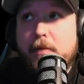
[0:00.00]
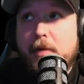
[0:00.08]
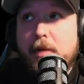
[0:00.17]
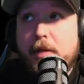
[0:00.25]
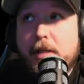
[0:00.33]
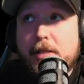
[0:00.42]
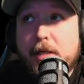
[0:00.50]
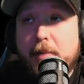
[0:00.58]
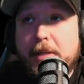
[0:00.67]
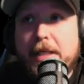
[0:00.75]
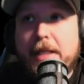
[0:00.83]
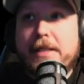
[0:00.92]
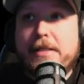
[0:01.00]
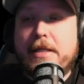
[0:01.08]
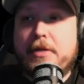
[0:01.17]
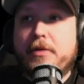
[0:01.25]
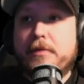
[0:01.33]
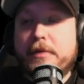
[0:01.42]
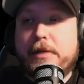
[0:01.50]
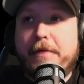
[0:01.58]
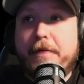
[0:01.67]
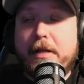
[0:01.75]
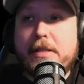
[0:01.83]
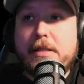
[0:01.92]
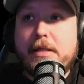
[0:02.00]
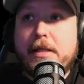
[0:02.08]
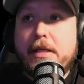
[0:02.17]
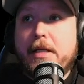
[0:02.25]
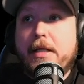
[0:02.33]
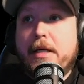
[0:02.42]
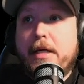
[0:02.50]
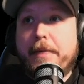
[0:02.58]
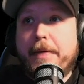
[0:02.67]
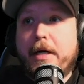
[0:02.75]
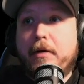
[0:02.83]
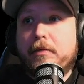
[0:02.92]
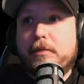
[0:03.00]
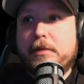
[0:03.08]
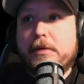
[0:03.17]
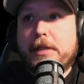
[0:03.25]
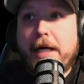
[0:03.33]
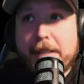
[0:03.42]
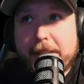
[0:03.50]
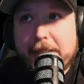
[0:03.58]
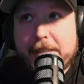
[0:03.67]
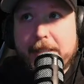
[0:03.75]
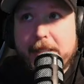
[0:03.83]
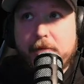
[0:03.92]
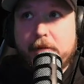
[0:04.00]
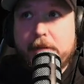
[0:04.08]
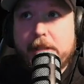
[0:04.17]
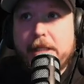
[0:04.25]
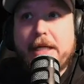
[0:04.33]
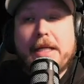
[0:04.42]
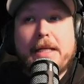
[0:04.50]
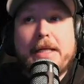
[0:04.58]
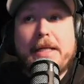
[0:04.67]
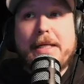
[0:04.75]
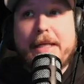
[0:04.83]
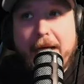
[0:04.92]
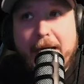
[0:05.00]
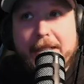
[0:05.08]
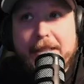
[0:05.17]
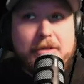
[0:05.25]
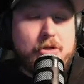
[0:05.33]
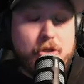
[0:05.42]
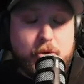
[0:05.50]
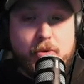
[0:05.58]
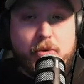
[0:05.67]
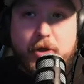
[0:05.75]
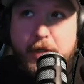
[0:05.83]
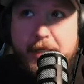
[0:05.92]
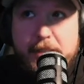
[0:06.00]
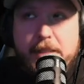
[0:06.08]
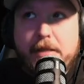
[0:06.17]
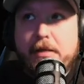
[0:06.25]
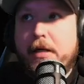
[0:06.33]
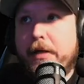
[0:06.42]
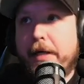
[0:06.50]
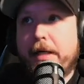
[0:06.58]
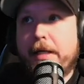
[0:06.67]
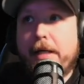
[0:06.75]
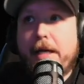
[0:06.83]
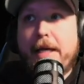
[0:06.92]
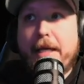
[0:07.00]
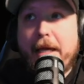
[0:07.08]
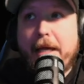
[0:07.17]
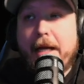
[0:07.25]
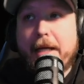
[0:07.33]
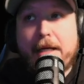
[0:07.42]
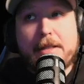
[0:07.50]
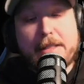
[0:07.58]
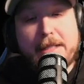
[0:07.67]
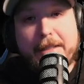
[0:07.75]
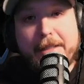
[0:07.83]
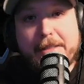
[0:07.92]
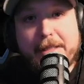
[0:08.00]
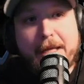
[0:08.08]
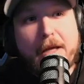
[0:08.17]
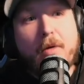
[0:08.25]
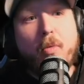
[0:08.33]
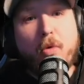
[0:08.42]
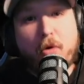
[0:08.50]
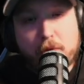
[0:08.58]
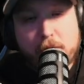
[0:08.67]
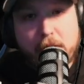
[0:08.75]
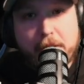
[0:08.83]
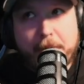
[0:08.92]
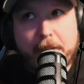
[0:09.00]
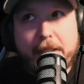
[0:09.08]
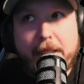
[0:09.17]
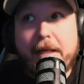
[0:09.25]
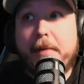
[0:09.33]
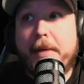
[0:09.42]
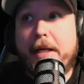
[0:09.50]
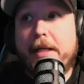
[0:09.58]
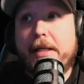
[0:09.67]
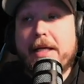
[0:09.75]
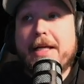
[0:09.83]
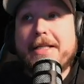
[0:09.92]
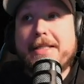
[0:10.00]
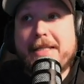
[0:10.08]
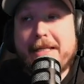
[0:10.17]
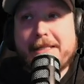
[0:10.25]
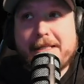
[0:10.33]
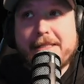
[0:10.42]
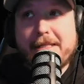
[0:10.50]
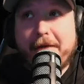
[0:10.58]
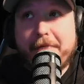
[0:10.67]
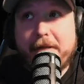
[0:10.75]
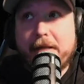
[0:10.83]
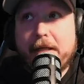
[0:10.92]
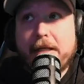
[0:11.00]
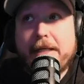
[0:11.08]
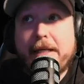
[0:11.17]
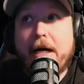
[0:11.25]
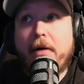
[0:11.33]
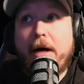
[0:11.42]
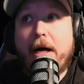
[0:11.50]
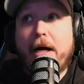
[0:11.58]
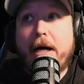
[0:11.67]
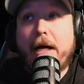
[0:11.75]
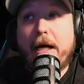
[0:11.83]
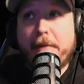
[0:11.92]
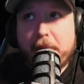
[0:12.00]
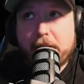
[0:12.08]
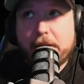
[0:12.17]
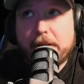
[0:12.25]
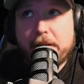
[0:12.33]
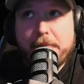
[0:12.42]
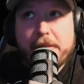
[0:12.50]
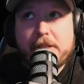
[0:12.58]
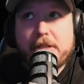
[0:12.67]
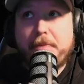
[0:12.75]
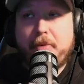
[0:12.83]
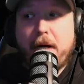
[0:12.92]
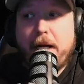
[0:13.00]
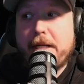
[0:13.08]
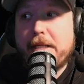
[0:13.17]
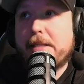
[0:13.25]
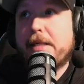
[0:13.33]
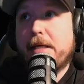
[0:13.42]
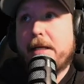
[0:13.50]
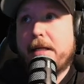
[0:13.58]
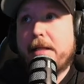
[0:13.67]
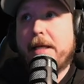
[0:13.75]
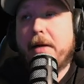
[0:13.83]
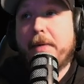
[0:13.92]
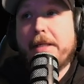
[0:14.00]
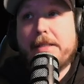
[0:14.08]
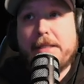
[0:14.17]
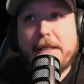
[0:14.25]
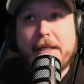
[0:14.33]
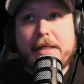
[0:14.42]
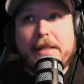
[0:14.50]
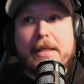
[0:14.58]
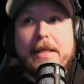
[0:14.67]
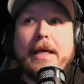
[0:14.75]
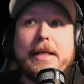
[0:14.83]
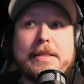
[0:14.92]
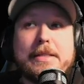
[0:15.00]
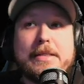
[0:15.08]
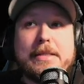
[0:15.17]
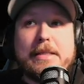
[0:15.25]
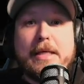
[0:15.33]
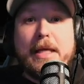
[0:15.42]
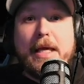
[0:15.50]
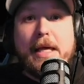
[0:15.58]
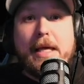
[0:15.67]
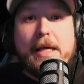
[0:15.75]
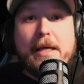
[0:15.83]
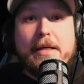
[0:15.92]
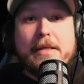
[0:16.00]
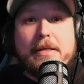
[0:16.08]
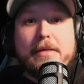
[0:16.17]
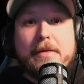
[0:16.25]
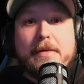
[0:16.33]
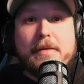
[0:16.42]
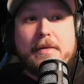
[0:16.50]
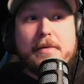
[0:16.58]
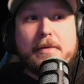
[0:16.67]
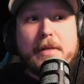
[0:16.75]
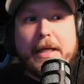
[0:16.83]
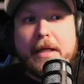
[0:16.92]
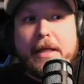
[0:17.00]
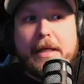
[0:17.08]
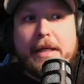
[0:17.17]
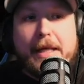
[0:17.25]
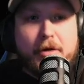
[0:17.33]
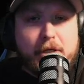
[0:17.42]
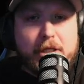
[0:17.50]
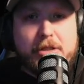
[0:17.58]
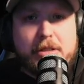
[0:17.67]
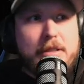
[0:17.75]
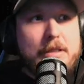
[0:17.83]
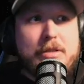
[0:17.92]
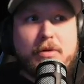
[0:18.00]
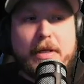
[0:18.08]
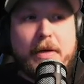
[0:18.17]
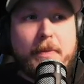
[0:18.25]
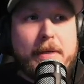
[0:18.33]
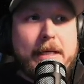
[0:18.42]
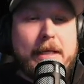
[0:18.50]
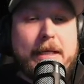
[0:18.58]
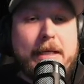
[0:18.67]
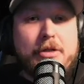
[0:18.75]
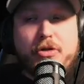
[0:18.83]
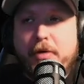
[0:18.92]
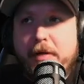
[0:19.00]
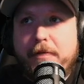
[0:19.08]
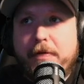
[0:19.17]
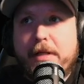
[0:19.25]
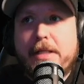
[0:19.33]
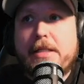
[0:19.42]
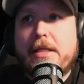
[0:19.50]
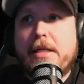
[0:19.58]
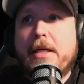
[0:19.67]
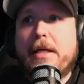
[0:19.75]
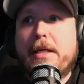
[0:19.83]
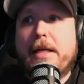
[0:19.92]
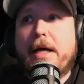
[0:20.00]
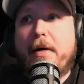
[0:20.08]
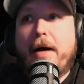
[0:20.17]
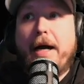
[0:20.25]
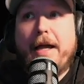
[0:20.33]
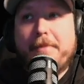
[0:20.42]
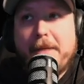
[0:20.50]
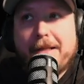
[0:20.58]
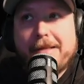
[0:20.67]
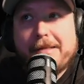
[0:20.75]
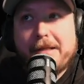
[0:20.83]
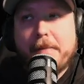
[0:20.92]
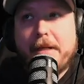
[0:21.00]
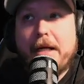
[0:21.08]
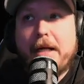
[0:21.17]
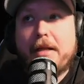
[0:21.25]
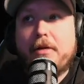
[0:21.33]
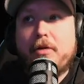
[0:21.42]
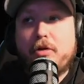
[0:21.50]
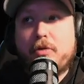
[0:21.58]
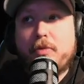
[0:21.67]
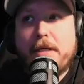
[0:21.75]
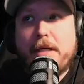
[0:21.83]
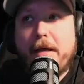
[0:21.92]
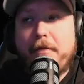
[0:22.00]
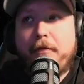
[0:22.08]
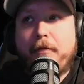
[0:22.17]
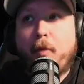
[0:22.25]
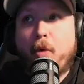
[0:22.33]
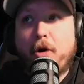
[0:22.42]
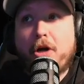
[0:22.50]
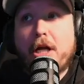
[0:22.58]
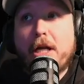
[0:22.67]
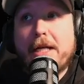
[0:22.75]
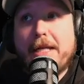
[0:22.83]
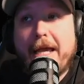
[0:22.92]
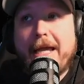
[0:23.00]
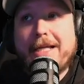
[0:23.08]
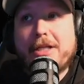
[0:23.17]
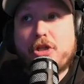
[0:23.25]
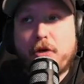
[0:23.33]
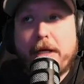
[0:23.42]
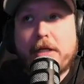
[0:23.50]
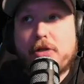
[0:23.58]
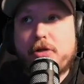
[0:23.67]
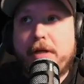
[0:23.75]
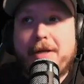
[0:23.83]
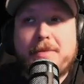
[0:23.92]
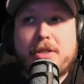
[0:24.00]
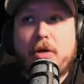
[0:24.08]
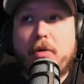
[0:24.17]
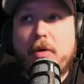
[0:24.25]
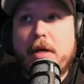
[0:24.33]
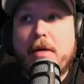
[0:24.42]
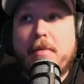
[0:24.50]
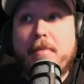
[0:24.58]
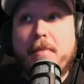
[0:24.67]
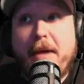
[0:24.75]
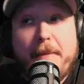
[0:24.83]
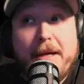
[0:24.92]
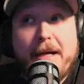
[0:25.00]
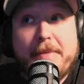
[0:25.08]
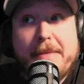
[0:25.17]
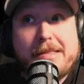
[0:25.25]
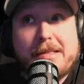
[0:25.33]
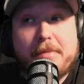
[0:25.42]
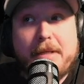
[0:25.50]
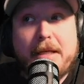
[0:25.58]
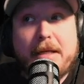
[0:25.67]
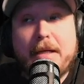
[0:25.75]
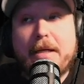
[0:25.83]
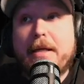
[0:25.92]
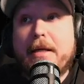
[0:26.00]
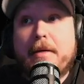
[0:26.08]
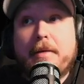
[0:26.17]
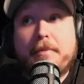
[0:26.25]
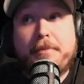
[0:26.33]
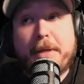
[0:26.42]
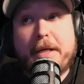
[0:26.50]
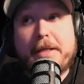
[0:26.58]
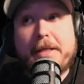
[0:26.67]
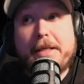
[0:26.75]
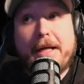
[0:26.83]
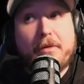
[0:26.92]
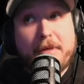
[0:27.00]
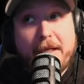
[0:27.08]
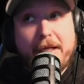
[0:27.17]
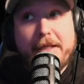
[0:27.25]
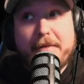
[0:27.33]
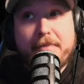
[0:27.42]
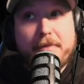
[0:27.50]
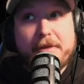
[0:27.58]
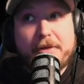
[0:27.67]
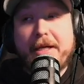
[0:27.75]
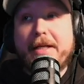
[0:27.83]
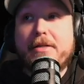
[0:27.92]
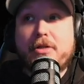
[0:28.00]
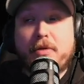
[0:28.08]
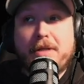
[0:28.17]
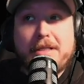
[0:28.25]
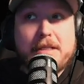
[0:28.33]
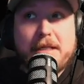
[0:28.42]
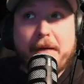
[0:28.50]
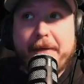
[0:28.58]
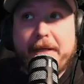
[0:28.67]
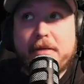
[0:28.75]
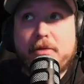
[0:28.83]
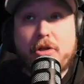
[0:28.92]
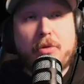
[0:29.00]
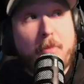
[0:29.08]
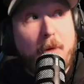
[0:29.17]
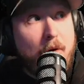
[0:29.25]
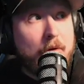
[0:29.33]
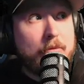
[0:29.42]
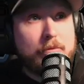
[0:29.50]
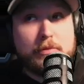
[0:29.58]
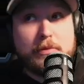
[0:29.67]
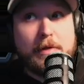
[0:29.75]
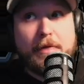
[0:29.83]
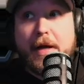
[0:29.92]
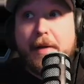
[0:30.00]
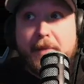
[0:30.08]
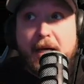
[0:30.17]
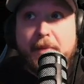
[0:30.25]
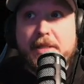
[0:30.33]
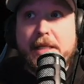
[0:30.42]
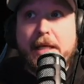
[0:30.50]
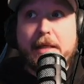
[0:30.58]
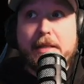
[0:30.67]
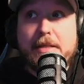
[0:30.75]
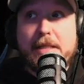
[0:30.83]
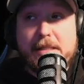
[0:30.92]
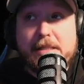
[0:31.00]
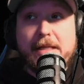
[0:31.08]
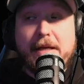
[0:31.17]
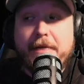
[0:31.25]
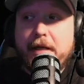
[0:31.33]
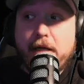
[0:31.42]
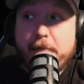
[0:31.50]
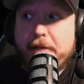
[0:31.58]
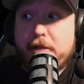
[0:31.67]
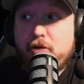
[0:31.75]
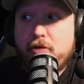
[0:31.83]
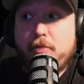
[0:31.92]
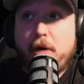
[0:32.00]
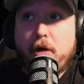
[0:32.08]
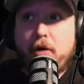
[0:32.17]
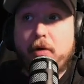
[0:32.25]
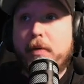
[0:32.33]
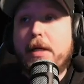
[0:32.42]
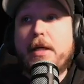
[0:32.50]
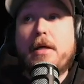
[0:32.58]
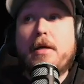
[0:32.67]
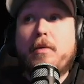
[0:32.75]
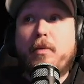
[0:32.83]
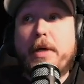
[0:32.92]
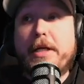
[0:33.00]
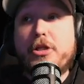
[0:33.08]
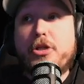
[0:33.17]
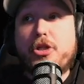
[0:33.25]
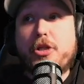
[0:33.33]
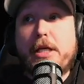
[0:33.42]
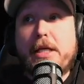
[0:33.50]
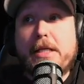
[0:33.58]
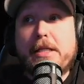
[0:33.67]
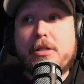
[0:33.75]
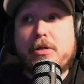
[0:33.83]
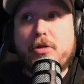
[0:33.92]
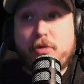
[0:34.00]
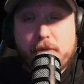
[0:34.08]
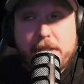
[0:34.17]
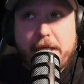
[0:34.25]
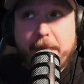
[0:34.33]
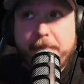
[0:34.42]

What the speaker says: let's talk about the content schedule. Okay, fellas? Here we go. Content schedule. Not too crazy. All right. AKA icons, got that today. We'll go talk about that in a minute. Season 7. Now, I'm a little bit surprised that we didn't get an introduction to this. Okay, we didn't get a stream for this. Now, I have been a little bit out of the news. We did a 4-day straight stream, so maybe I missed something, but I don't think I did. Okay, so this is coming tomorrow, if I am not mistaken. Season 7 coming tomorrow, which is Tuesday.